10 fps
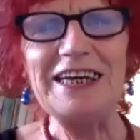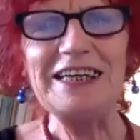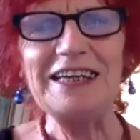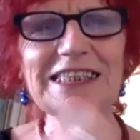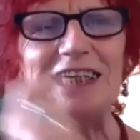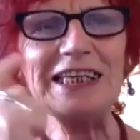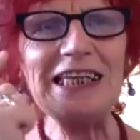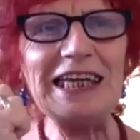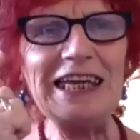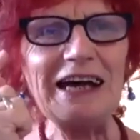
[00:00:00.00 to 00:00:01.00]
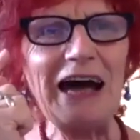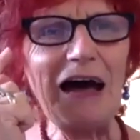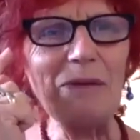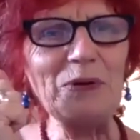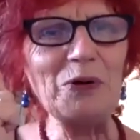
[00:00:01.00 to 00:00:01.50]
Suddenly,
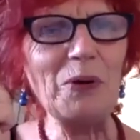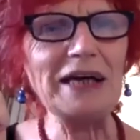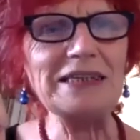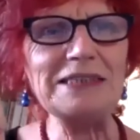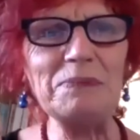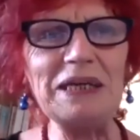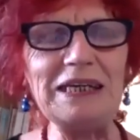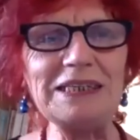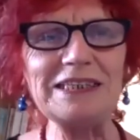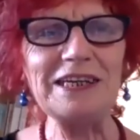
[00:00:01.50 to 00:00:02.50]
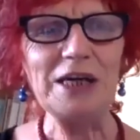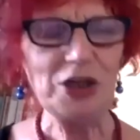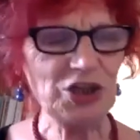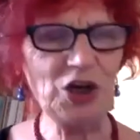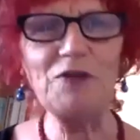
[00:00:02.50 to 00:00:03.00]
our blue eyes meet.
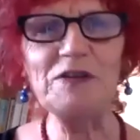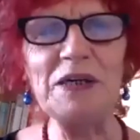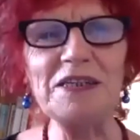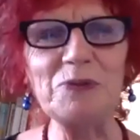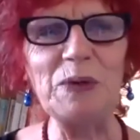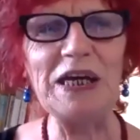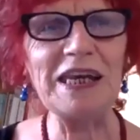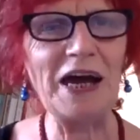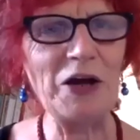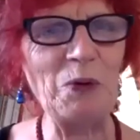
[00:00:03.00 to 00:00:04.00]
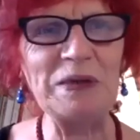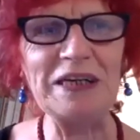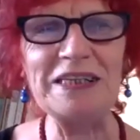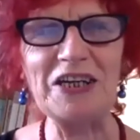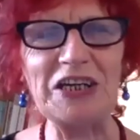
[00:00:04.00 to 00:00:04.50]
She offers me a sweet and I open it and
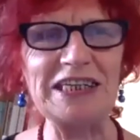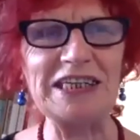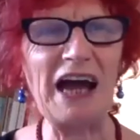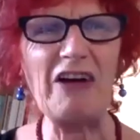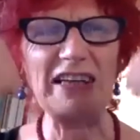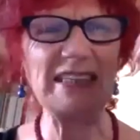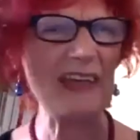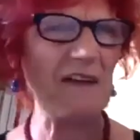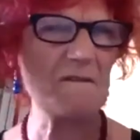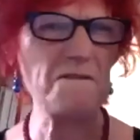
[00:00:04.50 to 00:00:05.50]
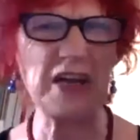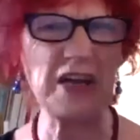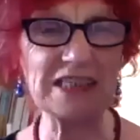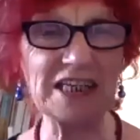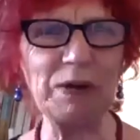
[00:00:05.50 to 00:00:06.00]
suck it, and our eyes say, fuck
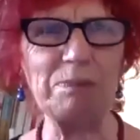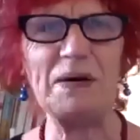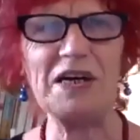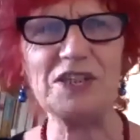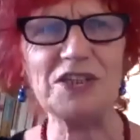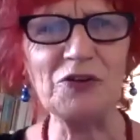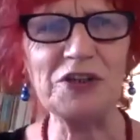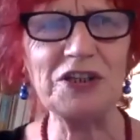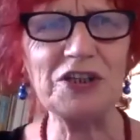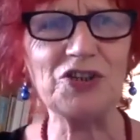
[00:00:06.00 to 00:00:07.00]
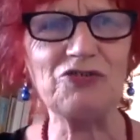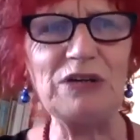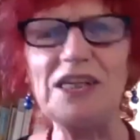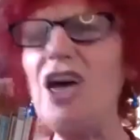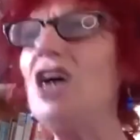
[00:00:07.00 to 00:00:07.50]
it, as we burst onto the
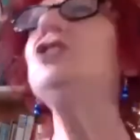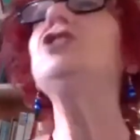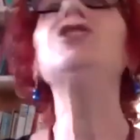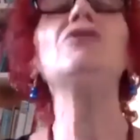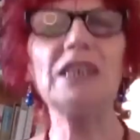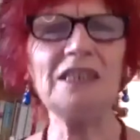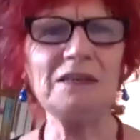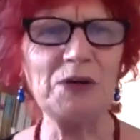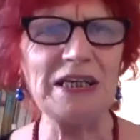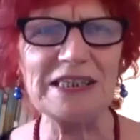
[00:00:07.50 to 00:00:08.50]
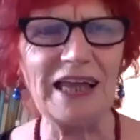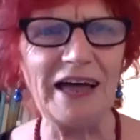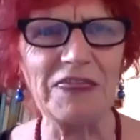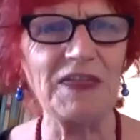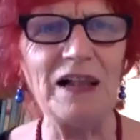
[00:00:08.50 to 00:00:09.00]
street, shooting the breeze
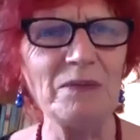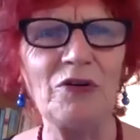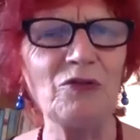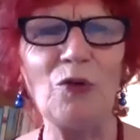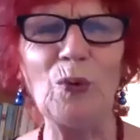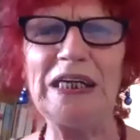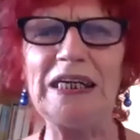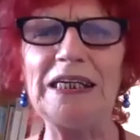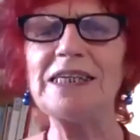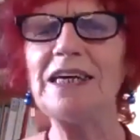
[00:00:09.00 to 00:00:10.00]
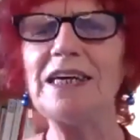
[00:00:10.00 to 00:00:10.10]
like Thelma and Louise.